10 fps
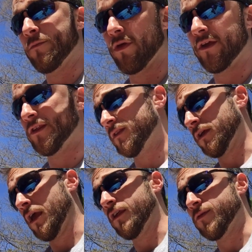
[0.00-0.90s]
place as the
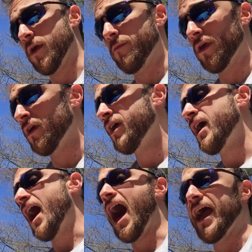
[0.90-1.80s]
case may be.
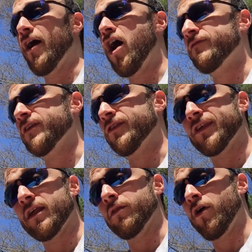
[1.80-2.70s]
I often
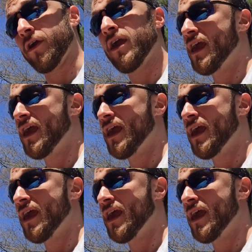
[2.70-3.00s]
said, look,